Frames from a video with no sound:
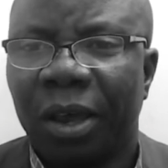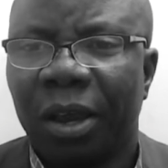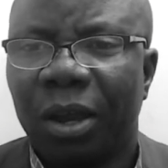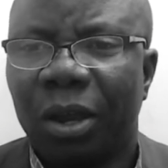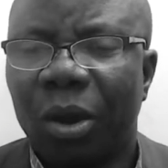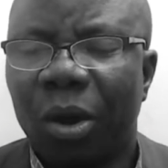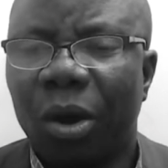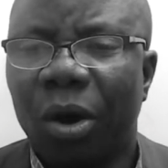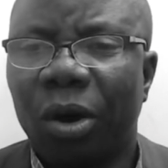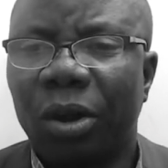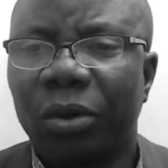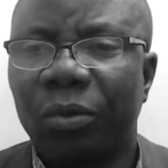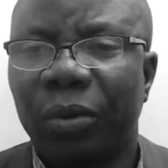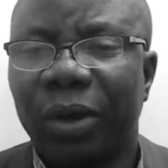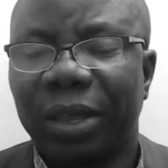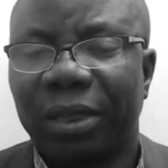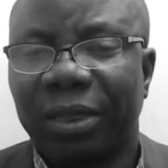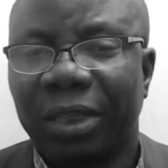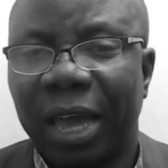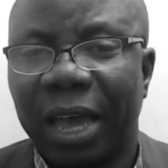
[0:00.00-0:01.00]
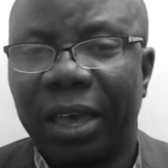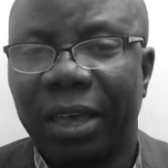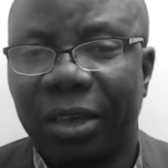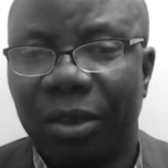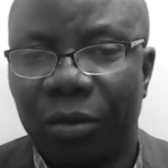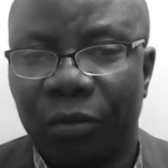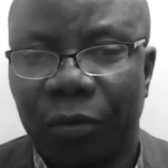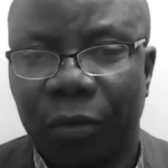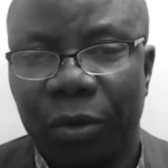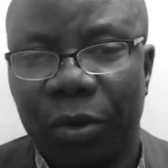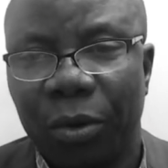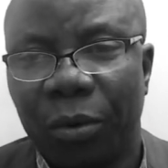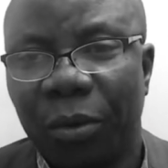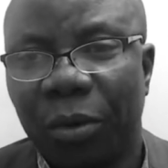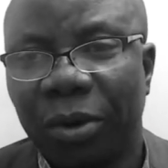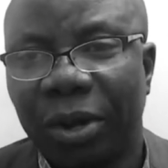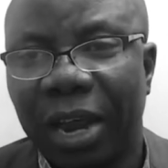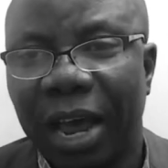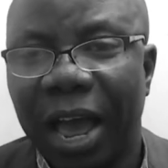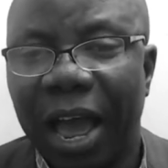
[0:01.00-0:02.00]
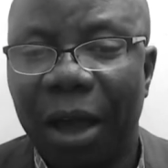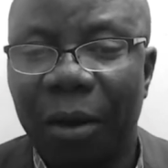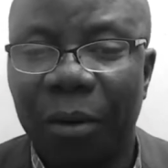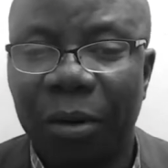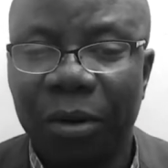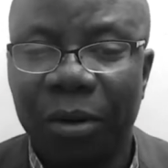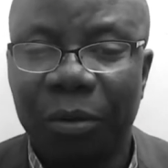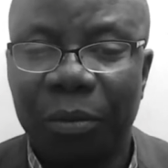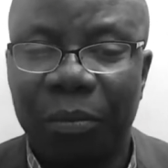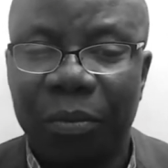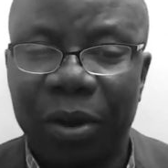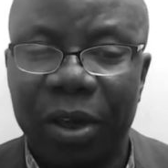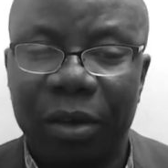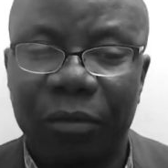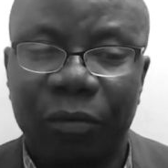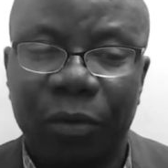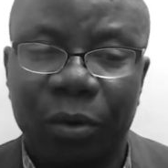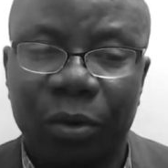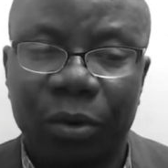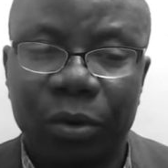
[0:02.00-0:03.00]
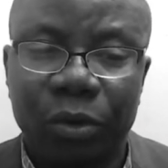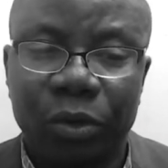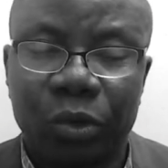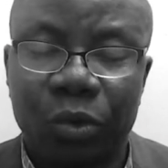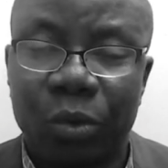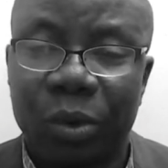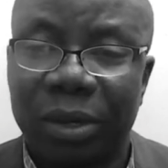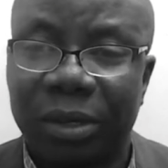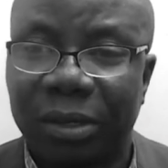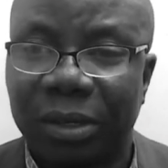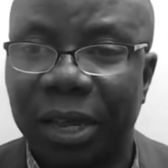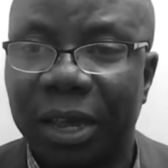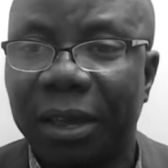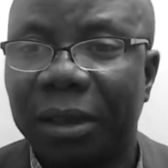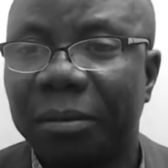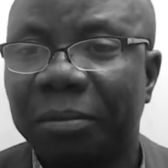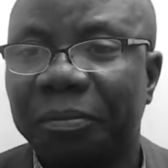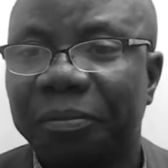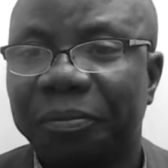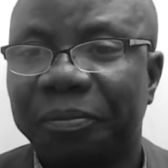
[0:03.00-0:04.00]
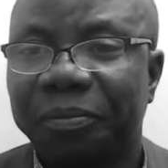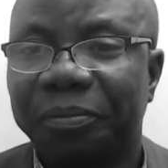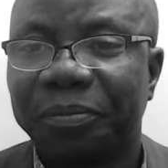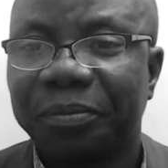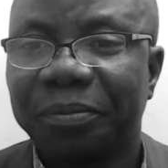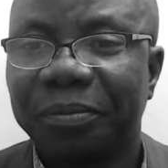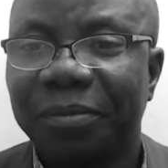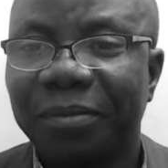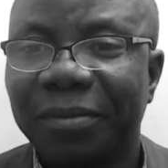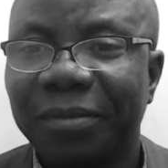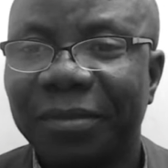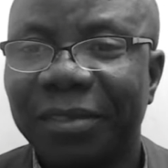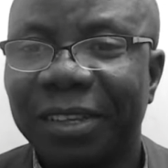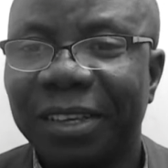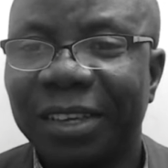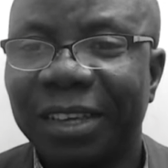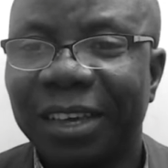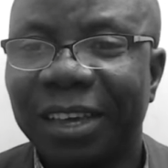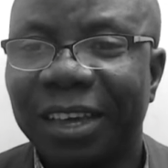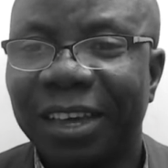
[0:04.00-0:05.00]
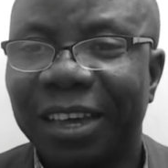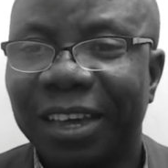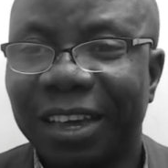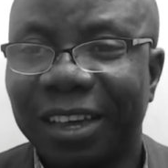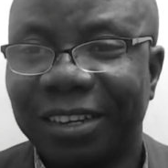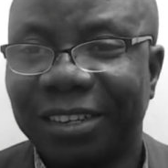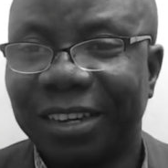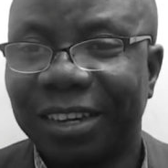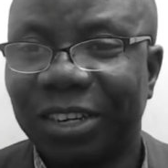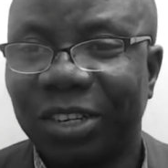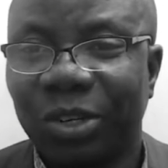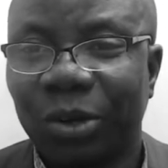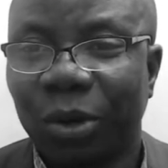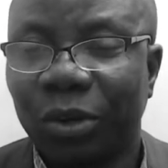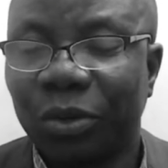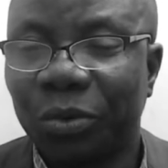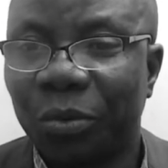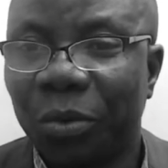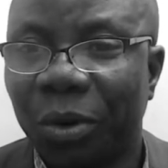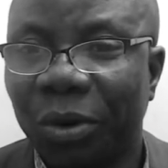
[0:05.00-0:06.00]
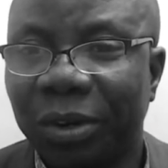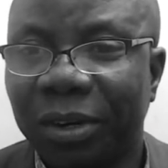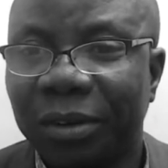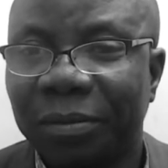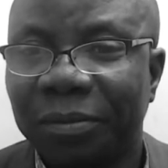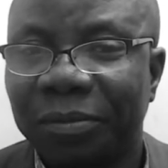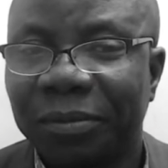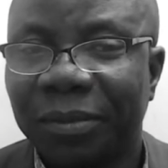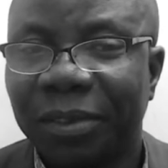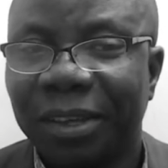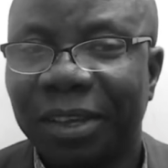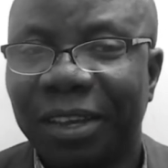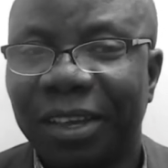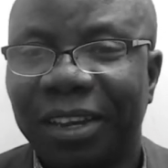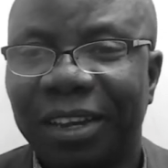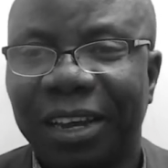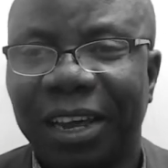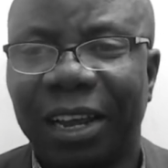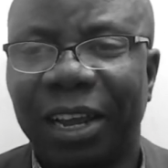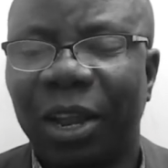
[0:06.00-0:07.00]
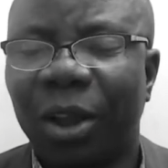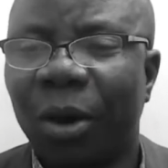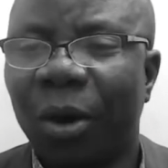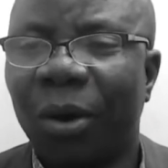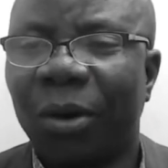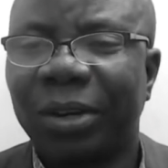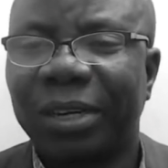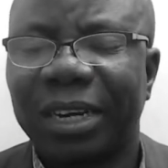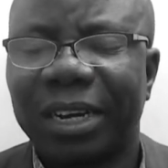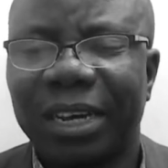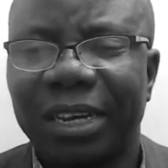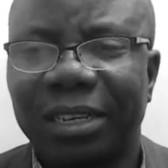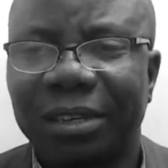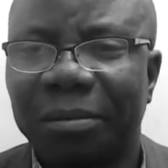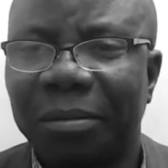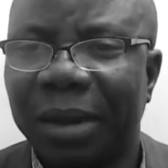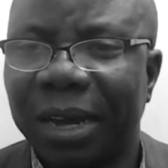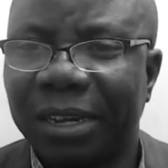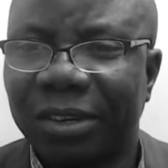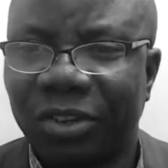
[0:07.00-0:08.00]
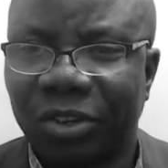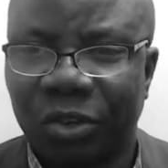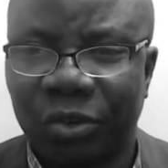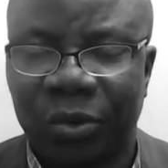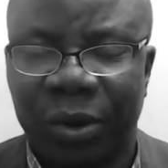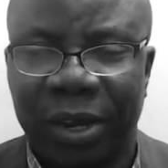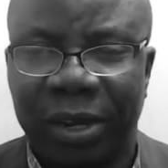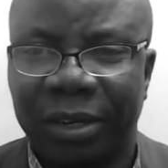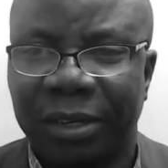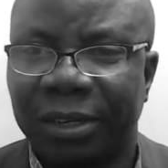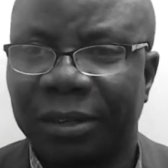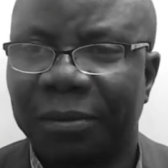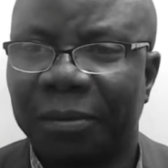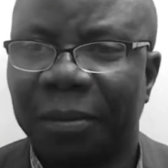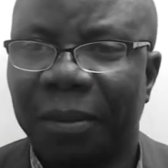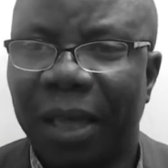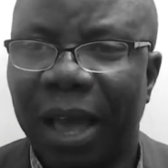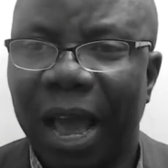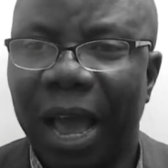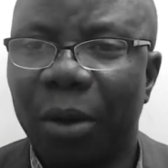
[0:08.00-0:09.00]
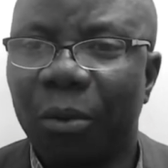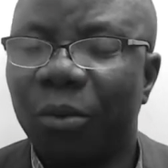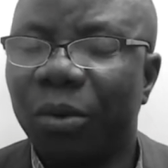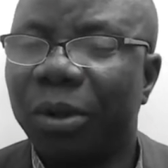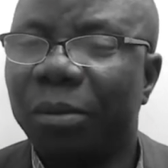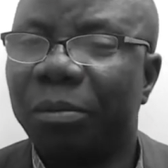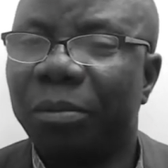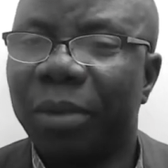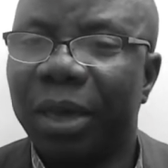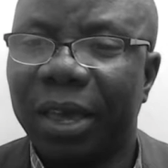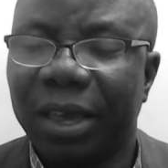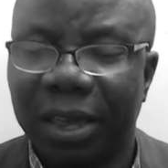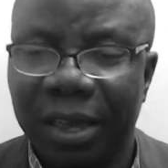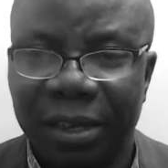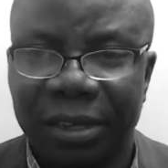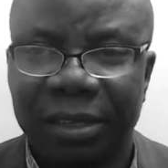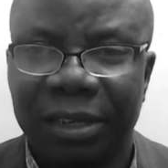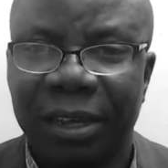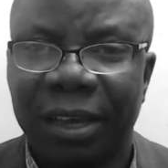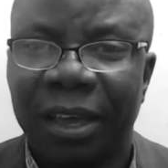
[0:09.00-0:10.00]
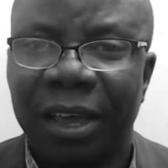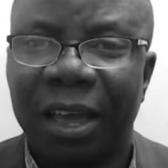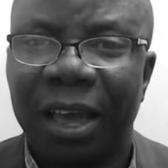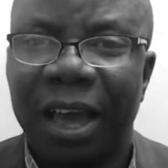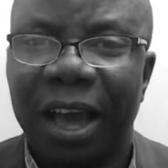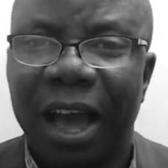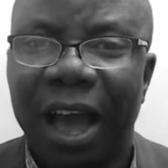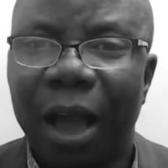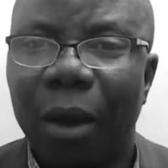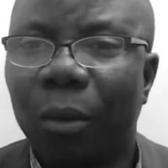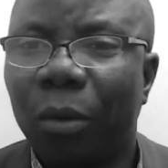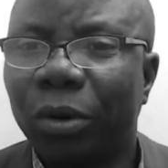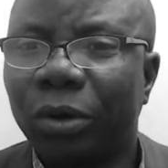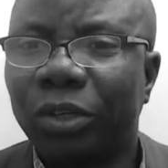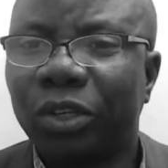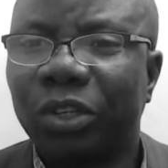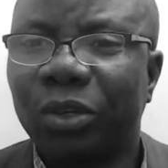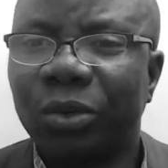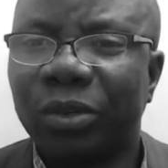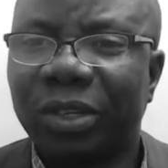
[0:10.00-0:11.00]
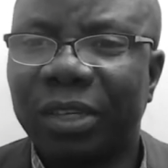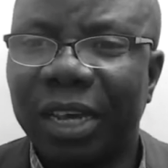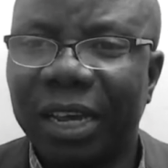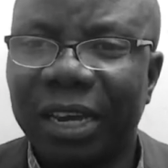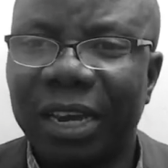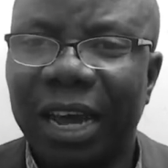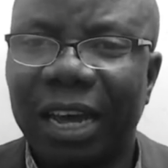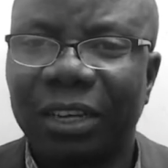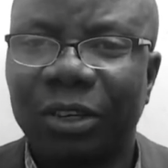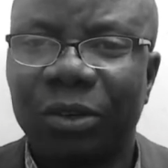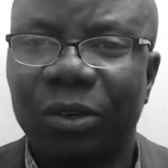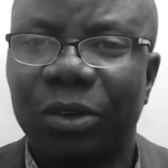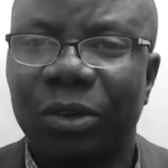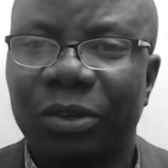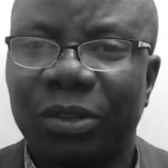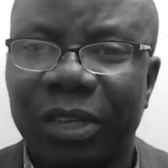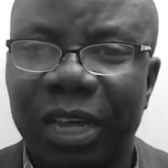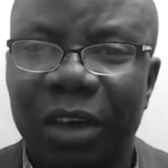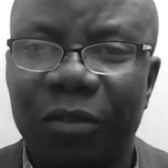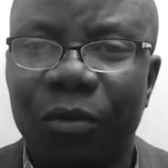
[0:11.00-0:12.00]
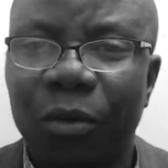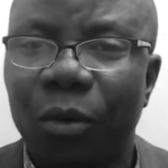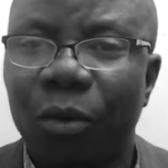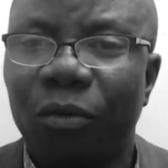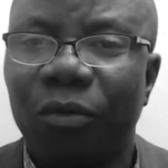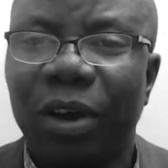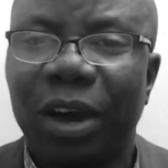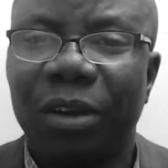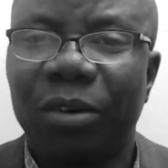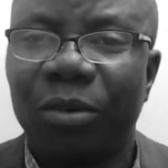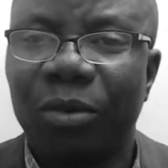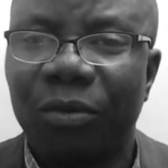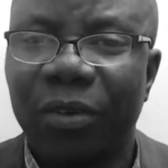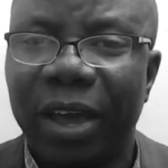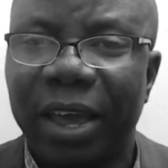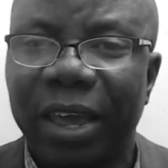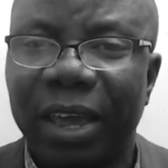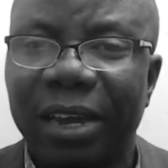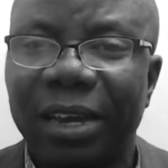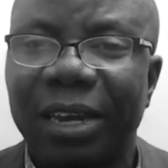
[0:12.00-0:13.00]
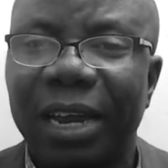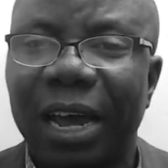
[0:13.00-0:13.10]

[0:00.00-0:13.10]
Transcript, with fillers: Lord, we thank you for your word. I want to pray for those who are sick. It's a short word. The Lord is my strength. I will make it. I want you to say that to yourself over and over again.